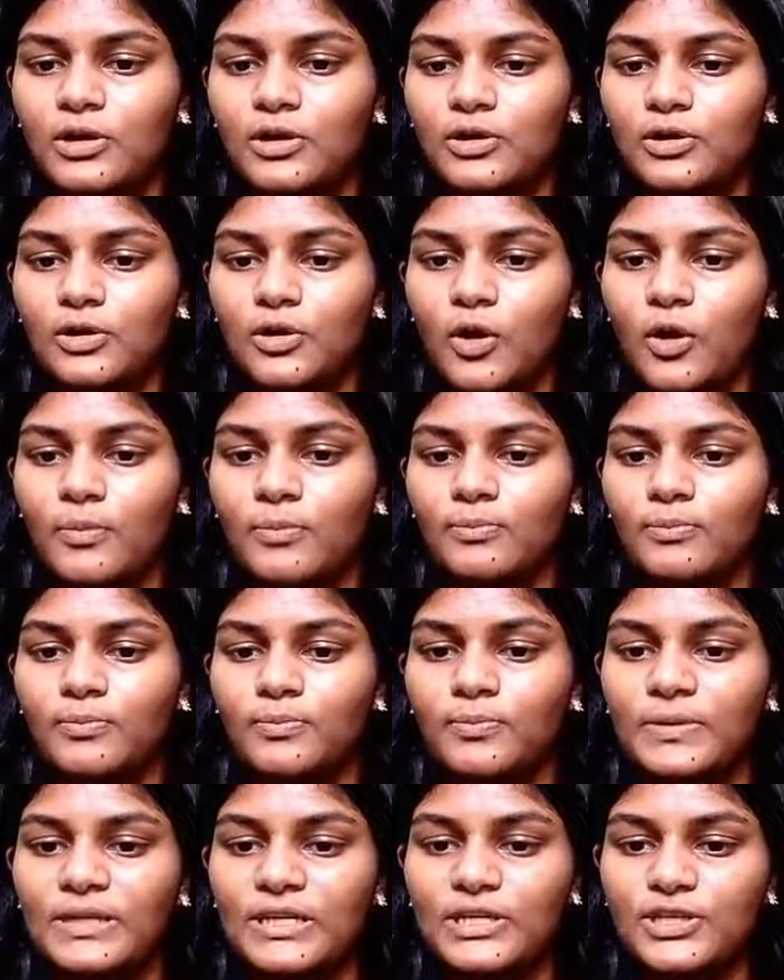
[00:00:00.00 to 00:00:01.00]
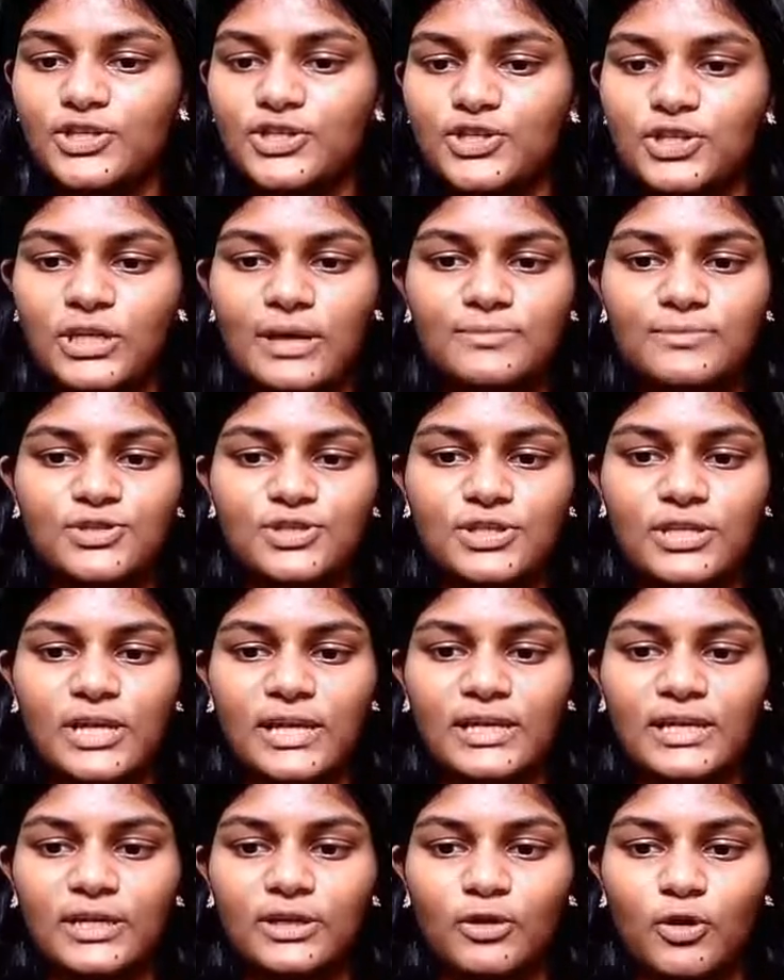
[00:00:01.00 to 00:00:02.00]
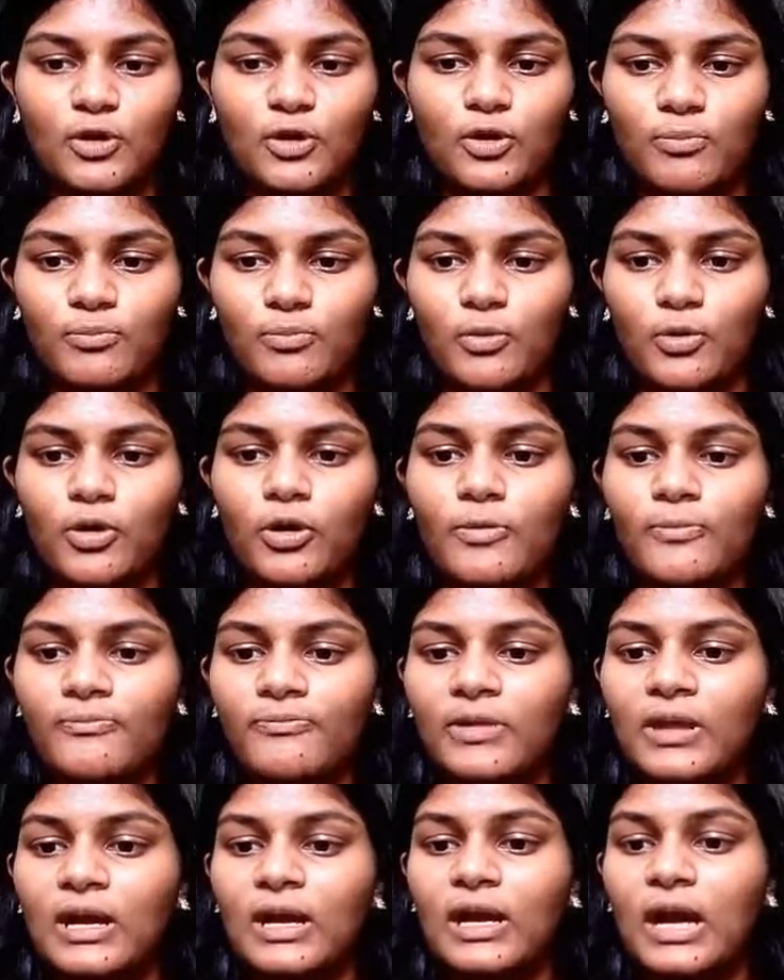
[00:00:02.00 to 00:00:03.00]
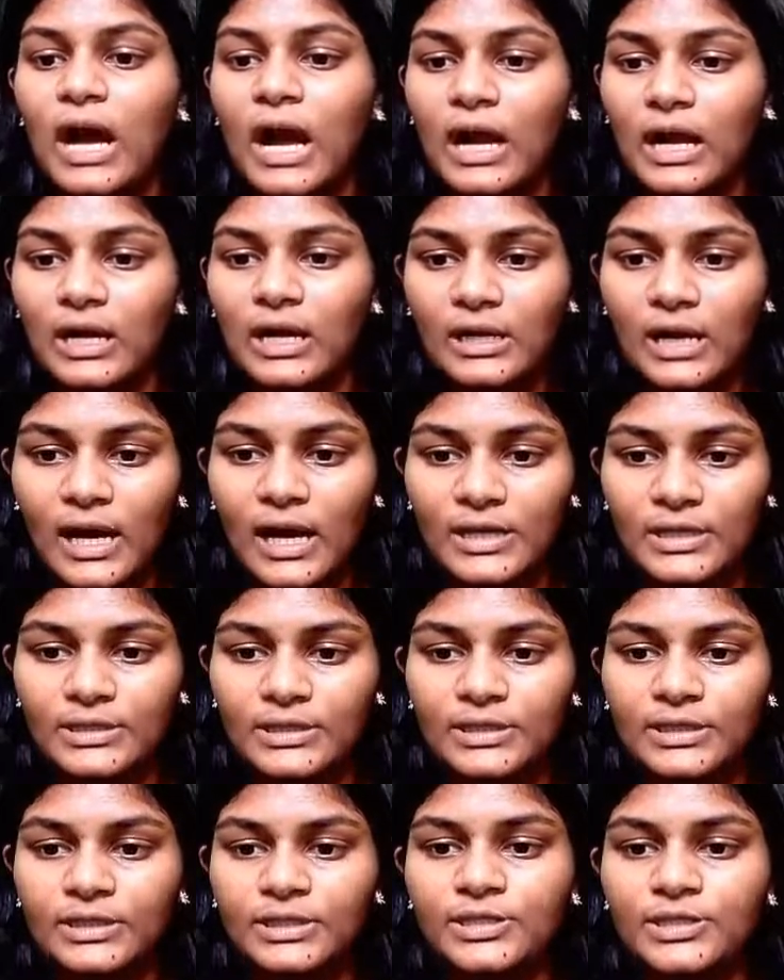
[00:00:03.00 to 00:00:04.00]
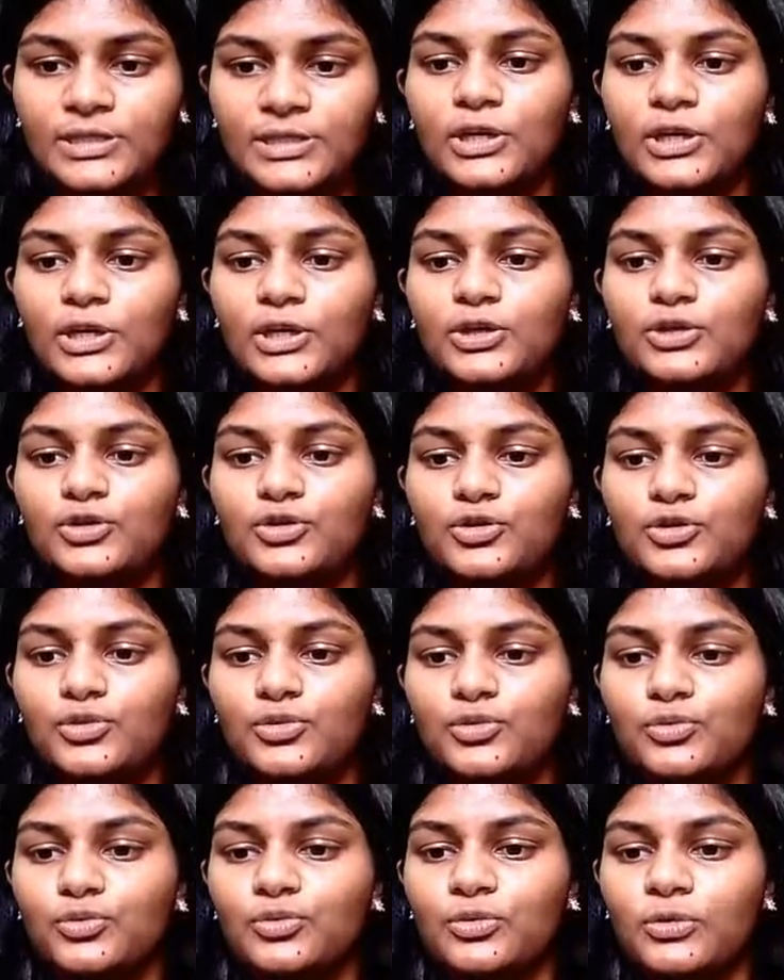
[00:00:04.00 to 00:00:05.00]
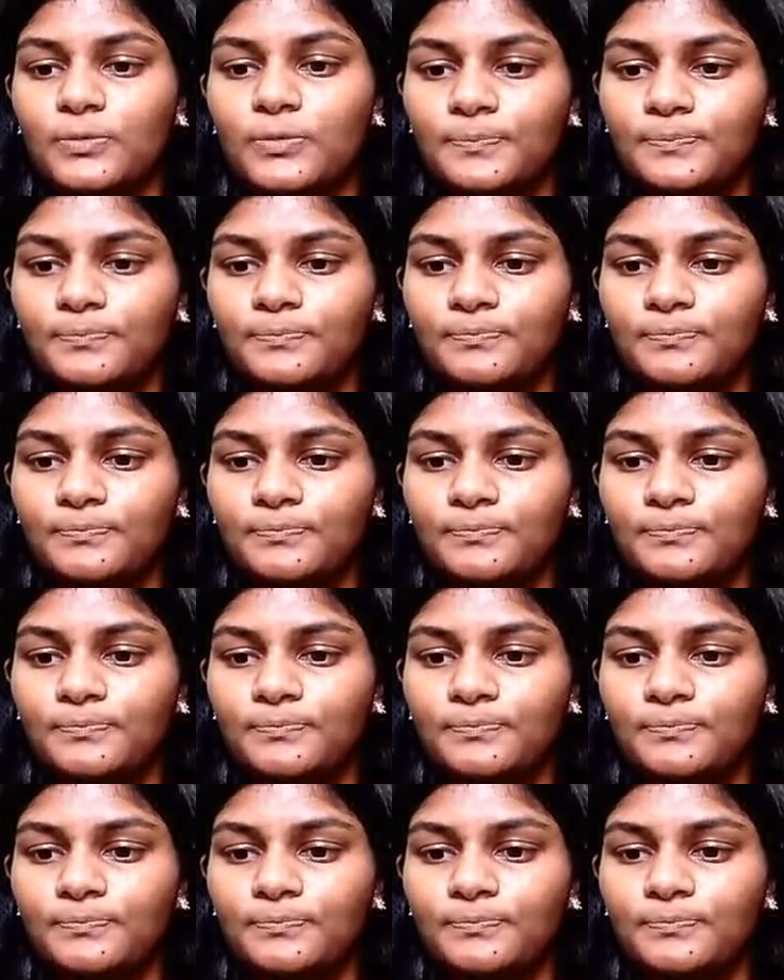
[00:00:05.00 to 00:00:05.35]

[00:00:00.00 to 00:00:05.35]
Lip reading: combination, I'm just writing combo, current through